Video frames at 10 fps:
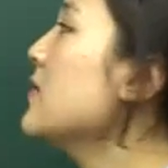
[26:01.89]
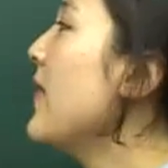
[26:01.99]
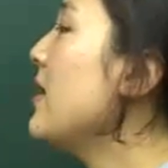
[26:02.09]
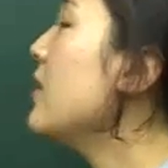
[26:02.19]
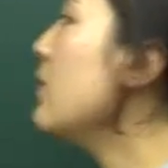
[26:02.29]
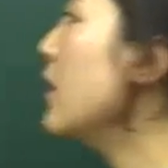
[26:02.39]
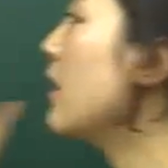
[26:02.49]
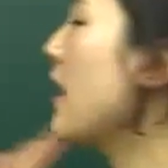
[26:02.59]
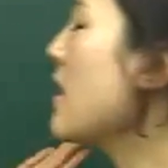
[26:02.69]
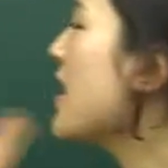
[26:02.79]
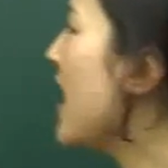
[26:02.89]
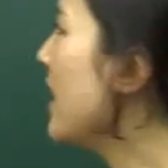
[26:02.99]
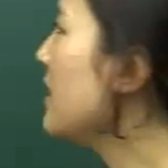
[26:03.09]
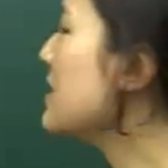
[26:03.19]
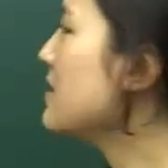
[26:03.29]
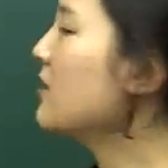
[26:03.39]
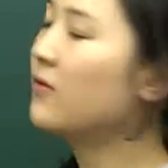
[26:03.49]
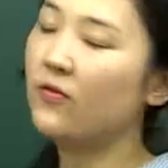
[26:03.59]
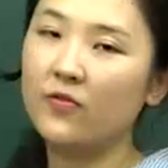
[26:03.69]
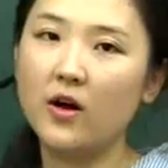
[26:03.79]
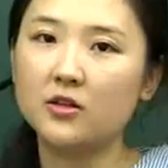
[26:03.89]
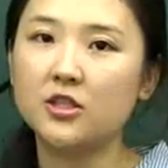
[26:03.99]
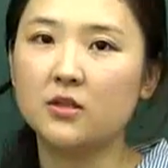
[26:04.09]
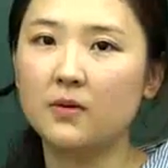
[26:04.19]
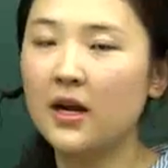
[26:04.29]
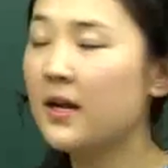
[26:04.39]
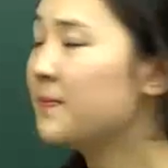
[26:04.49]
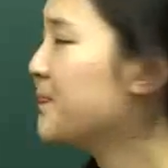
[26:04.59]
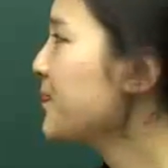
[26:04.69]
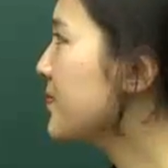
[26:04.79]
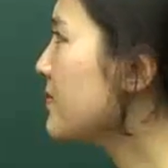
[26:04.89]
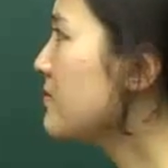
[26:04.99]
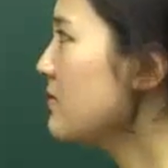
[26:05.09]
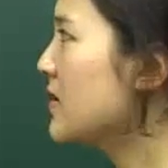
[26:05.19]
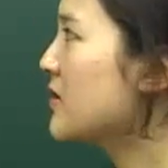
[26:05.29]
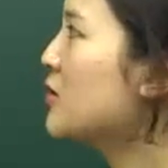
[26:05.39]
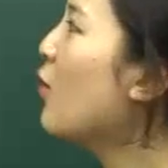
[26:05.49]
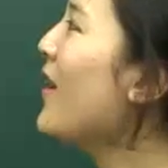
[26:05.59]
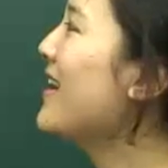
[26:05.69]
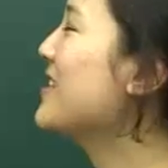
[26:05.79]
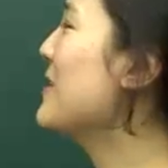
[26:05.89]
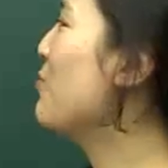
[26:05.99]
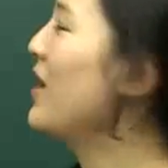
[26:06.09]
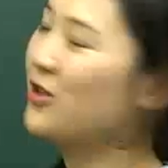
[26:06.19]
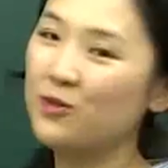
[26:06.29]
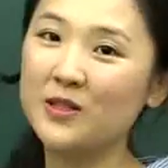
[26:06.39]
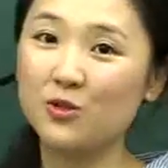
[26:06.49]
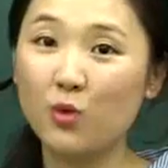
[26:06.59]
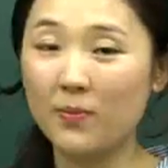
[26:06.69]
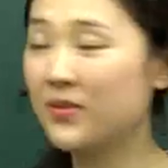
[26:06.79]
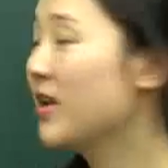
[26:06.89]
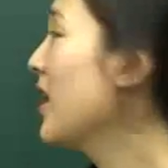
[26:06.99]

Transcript: value, okay, again, it's not a function, right? There's no x and y to be swapped.